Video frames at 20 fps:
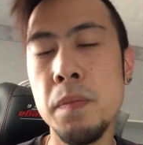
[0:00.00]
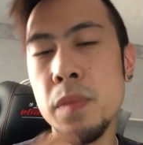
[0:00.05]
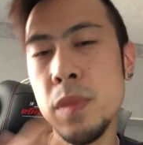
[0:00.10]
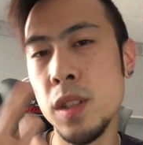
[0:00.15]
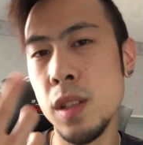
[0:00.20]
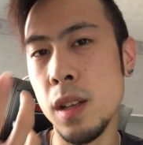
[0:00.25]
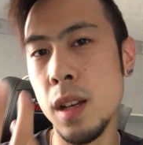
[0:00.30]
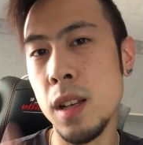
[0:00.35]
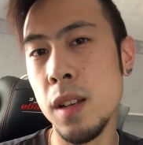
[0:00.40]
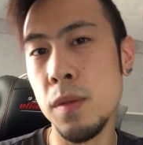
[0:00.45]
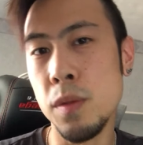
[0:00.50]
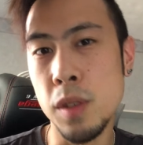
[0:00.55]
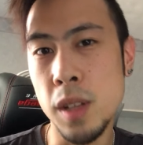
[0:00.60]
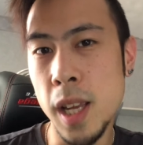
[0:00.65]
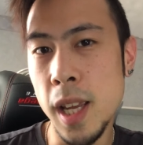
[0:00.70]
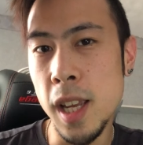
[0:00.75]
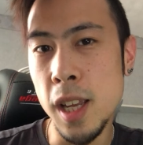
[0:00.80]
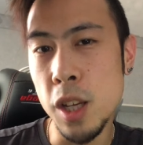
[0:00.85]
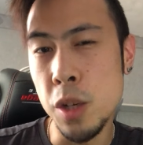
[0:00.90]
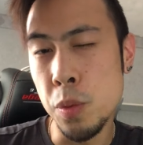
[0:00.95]
to kind of
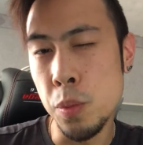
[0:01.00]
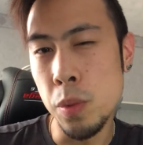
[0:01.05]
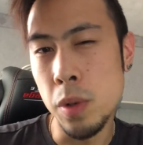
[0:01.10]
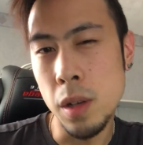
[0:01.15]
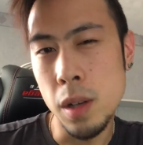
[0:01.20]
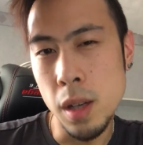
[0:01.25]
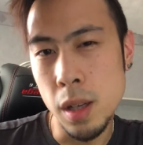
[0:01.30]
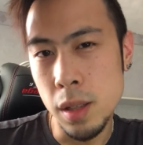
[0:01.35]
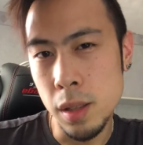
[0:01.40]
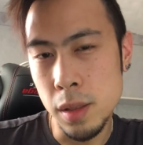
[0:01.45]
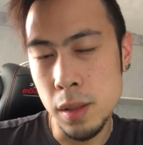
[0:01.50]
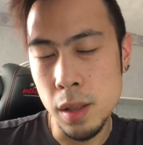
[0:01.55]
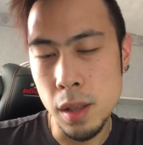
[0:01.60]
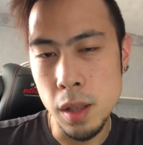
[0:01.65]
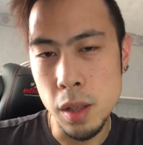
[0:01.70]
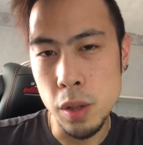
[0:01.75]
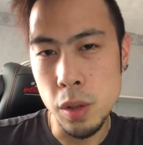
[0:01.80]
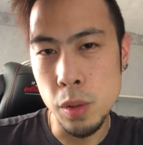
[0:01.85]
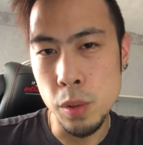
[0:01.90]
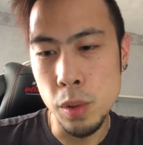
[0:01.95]
gauge what kind of
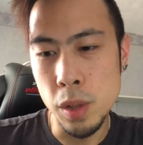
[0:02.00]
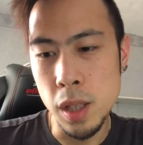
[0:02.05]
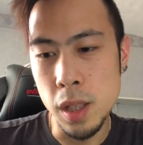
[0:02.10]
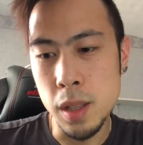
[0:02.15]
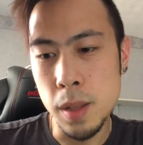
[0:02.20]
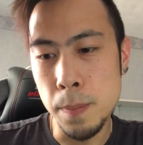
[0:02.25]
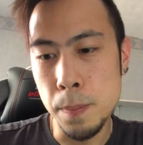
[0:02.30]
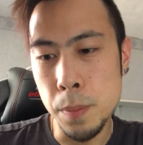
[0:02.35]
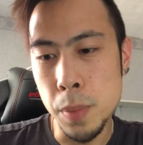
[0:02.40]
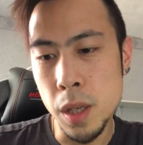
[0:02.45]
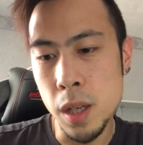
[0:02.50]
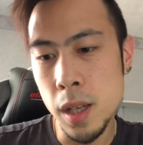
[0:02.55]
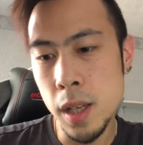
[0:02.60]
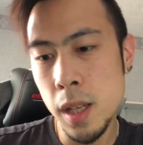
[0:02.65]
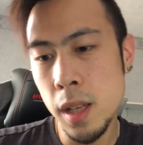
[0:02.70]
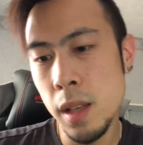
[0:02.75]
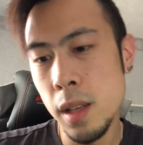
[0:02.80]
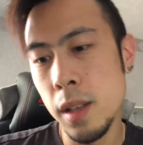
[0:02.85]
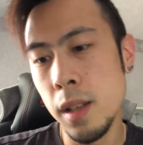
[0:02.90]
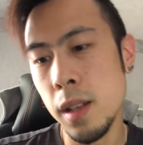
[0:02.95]
size you need to buy.